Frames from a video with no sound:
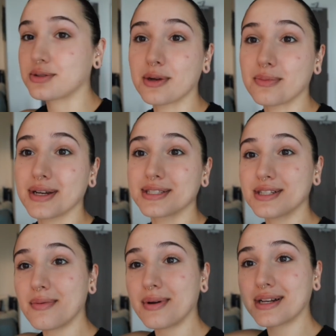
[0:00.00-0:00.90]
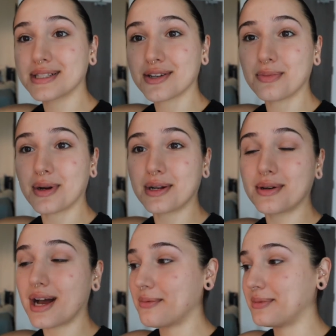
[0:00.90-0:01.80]
Drank my Starbucks that Roberto
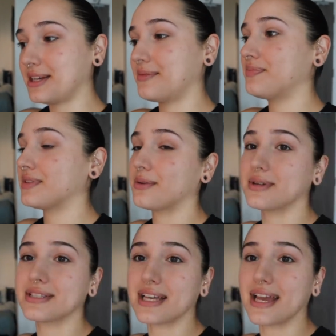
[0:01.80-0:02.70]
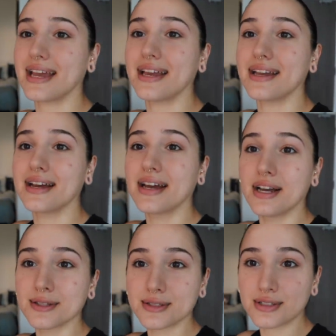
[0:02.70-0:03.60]
got me. It was a
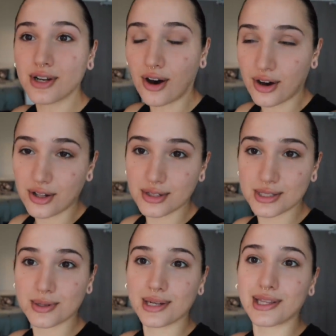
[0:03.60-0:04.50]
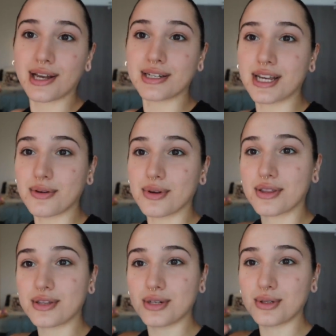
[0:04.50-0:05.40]
tall soy latte
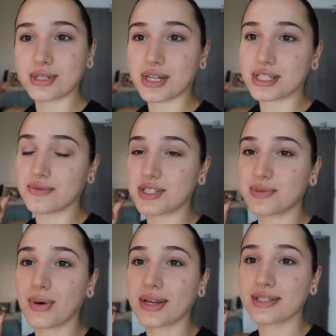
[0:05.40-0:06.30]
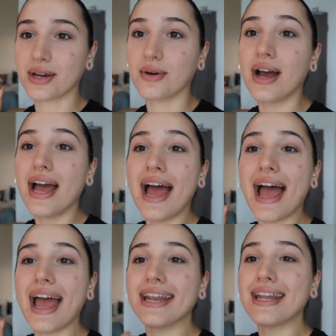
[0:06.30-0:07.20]
with two shots of espresso
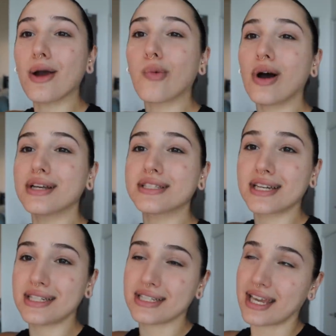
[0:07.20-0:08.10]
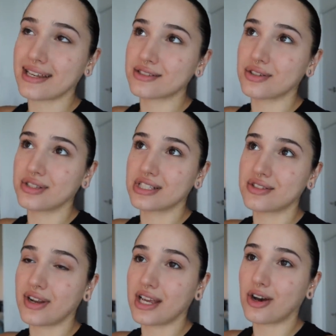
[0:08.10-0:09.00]
and I was gonna cancel this
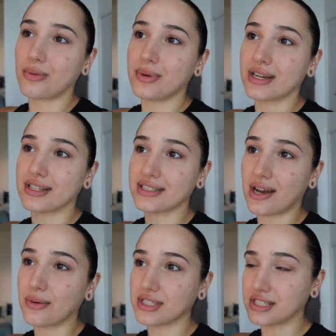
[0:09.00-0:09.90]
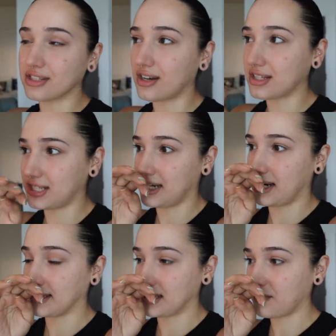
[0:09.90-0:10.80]
video because I was exhausted and
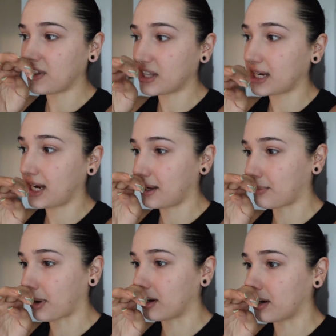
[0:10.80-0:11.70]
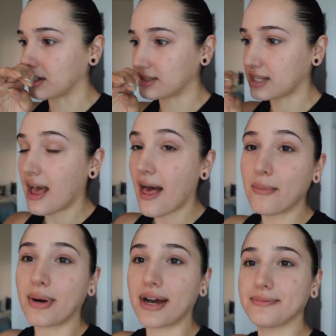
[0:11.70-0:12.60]
I didn't feel like eating burgers
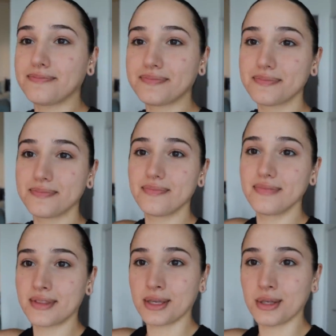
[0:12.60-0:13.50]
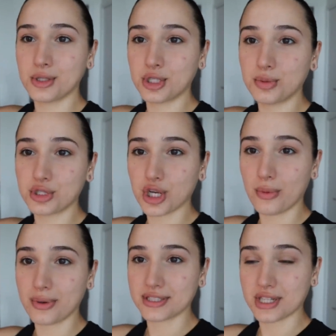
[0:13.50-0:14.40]
but the YouTube show
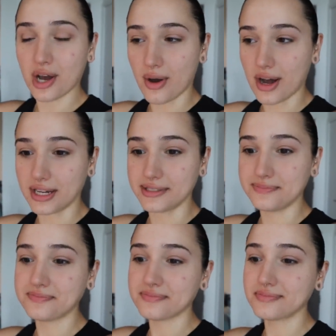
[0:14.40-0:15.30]
must go on